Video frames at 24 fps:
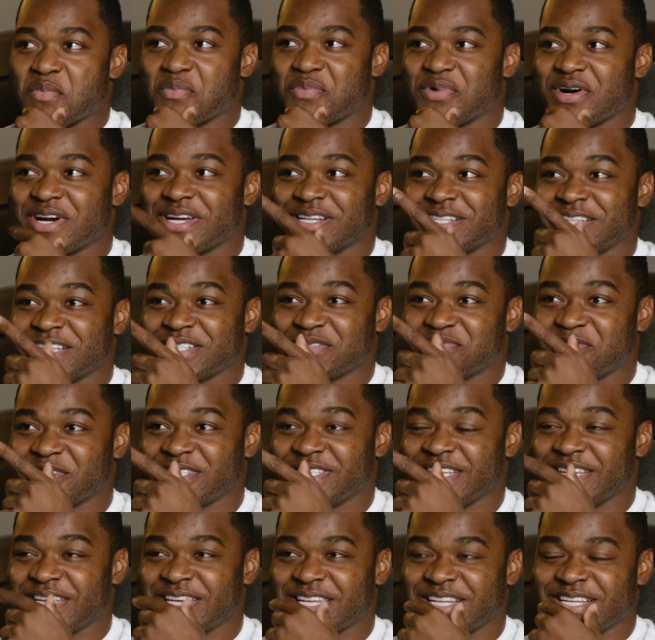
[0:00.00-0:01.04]
But this
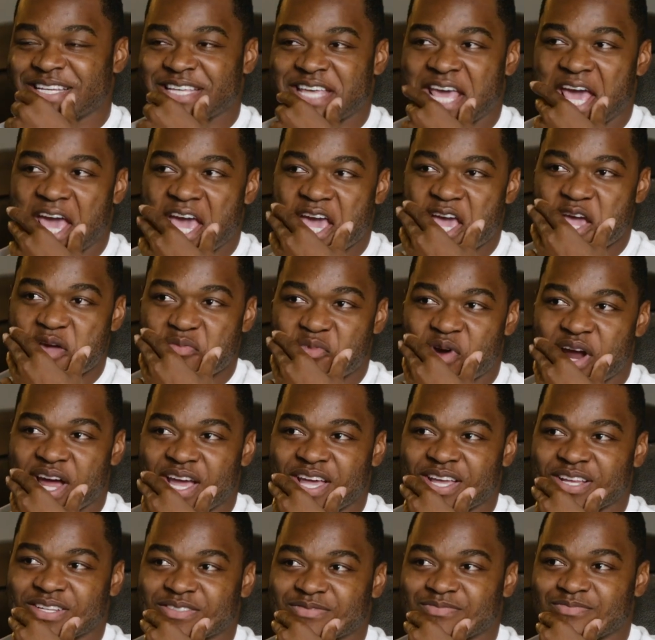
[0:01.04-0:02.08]
particular game,
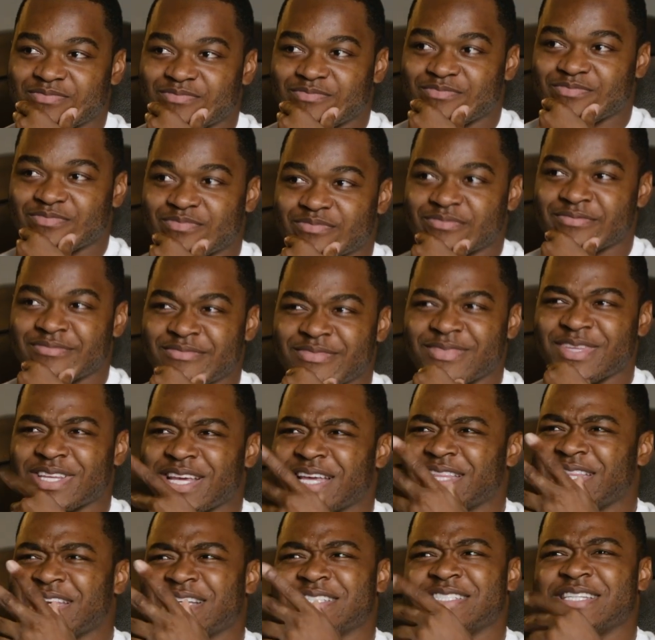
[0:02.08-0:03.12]
right,
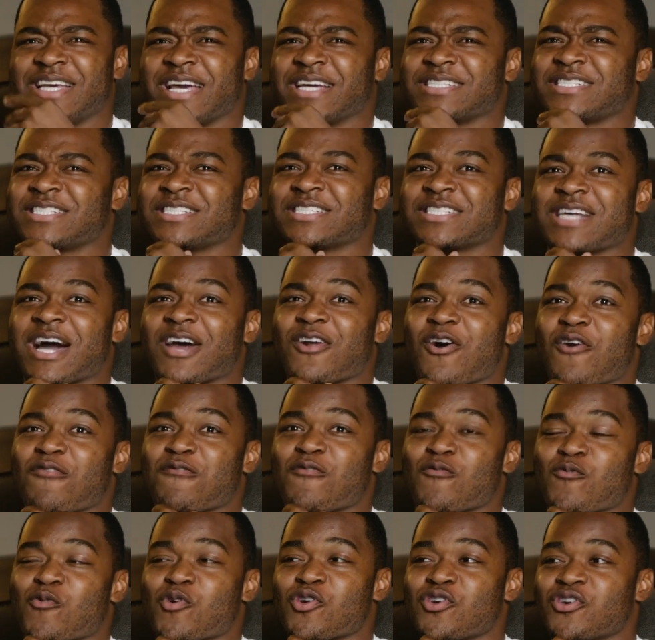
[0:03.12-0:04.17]
I think she had just got off
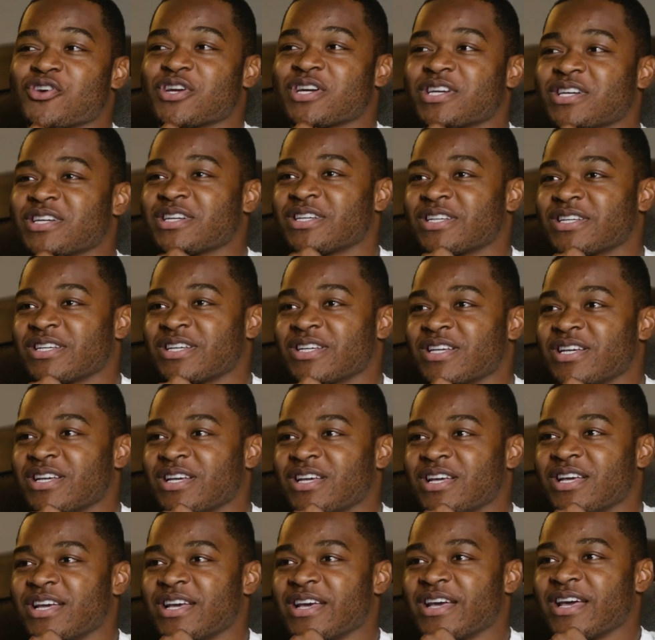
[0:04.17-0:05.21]
of work.
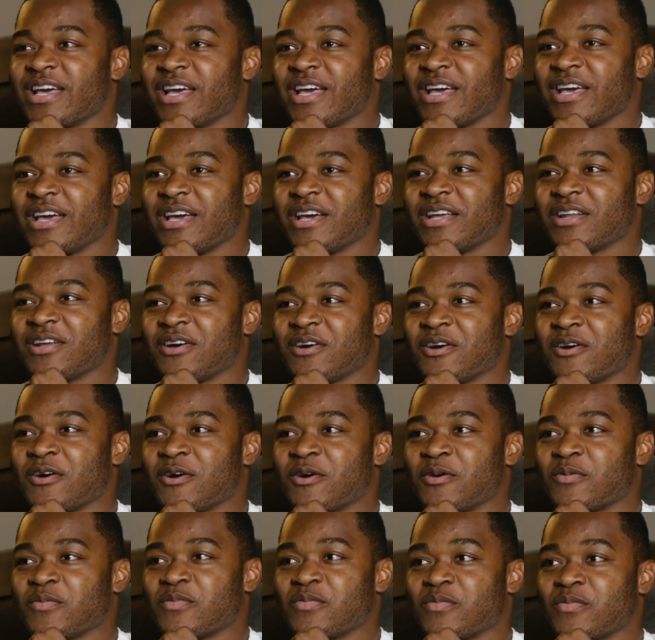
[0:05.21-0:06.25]
And
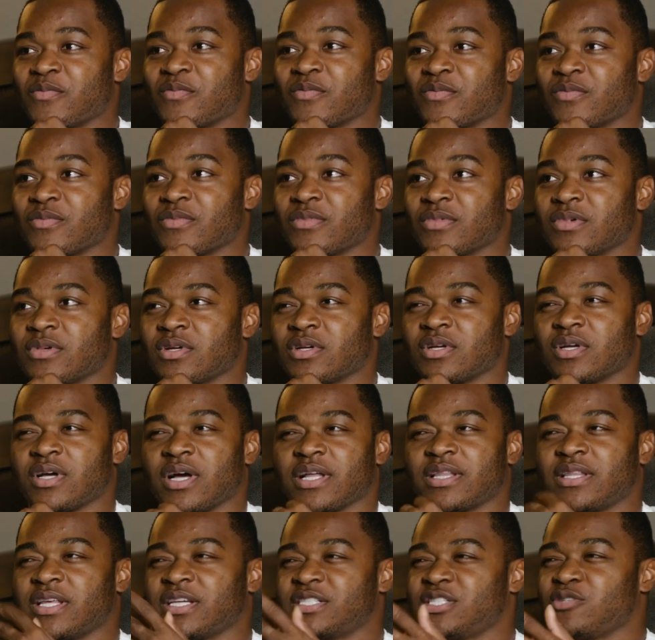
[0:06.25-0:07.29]
I
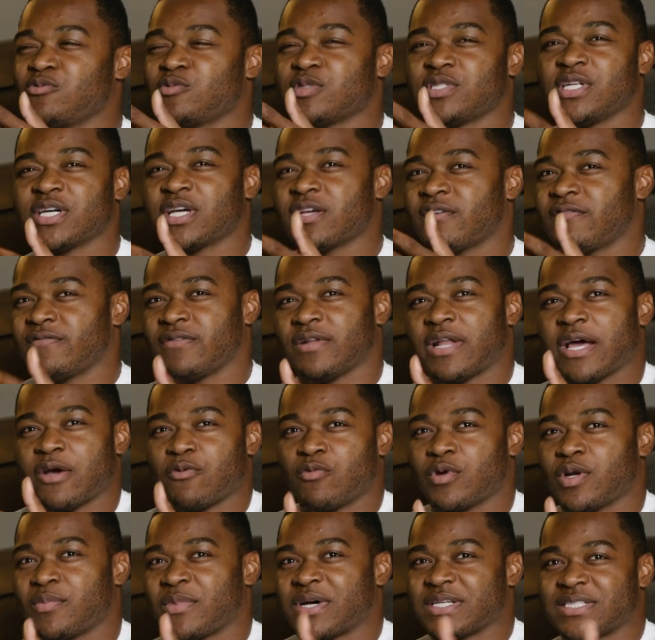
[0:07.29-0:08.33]
think she was looking for like
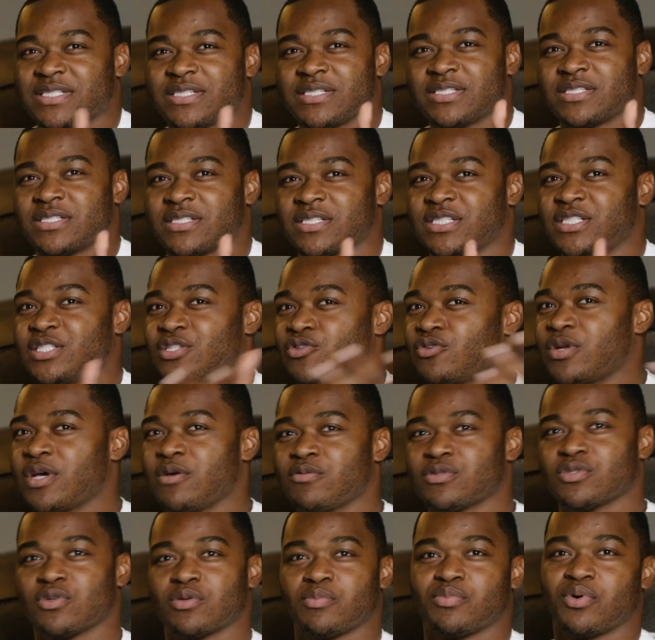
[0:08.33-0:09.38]
one of my sisters. She knew they
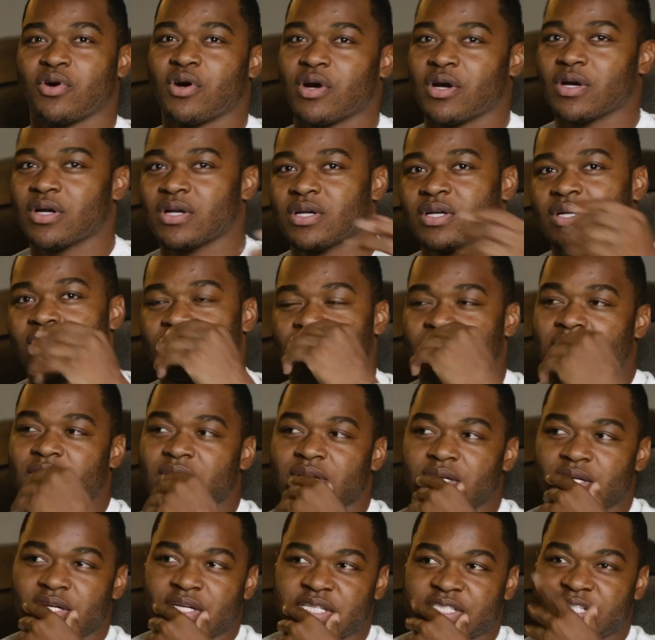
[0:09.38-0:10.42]
was on the park
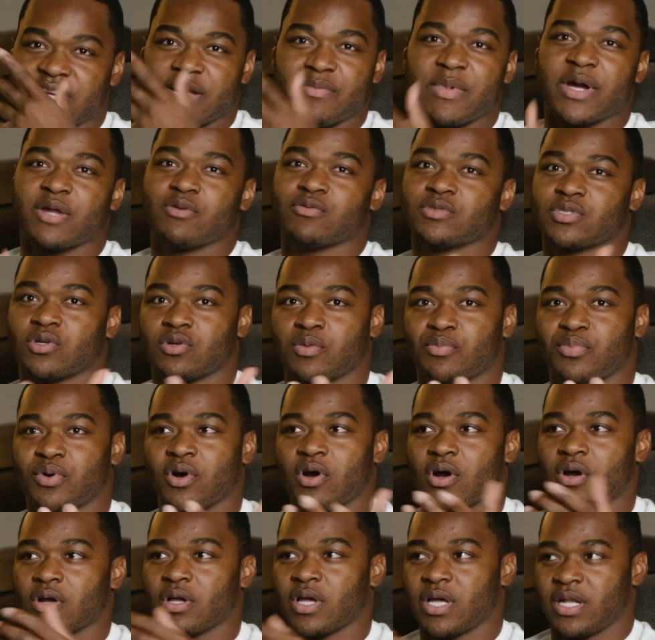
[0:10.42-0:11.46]
because everybody was on the
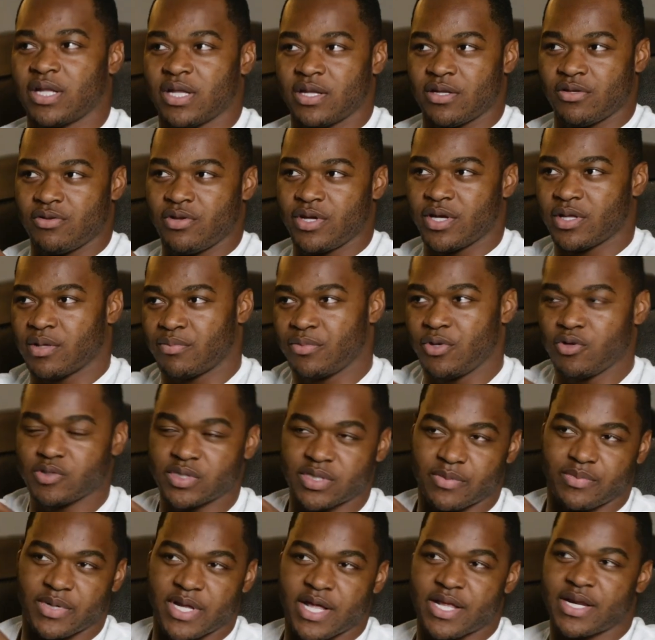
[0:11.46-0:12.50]
park. And then you hear the
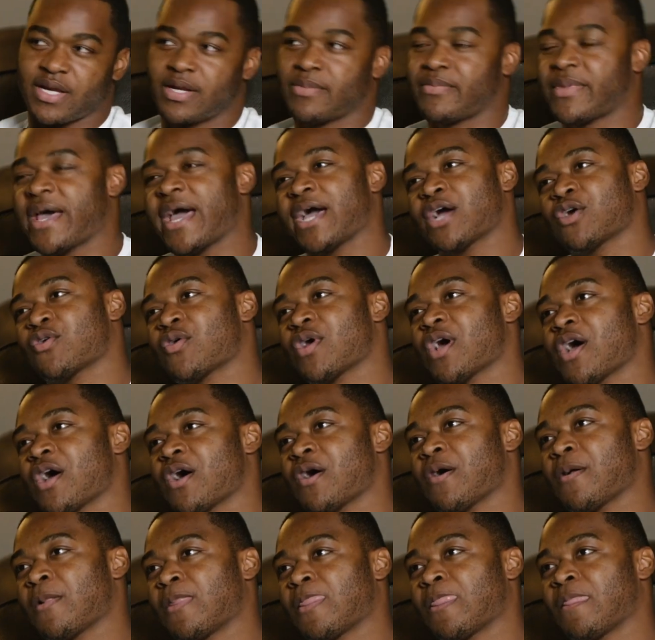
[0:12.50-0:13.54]
music playing in the
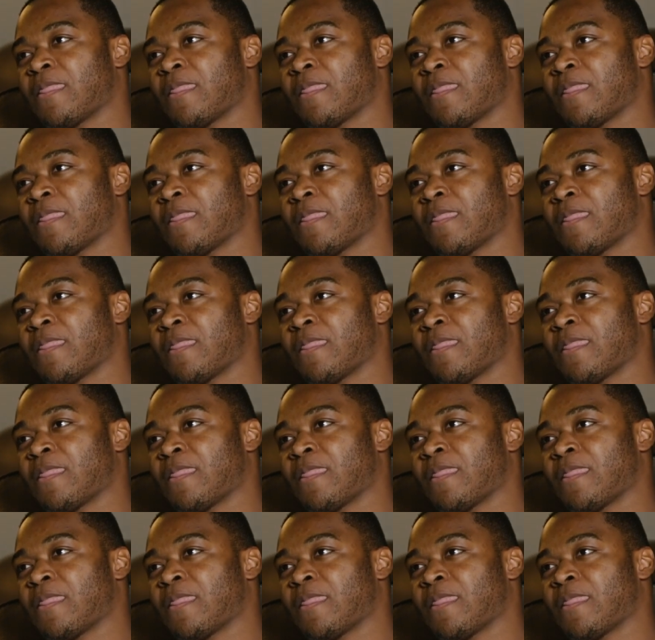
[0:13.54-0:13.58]
background.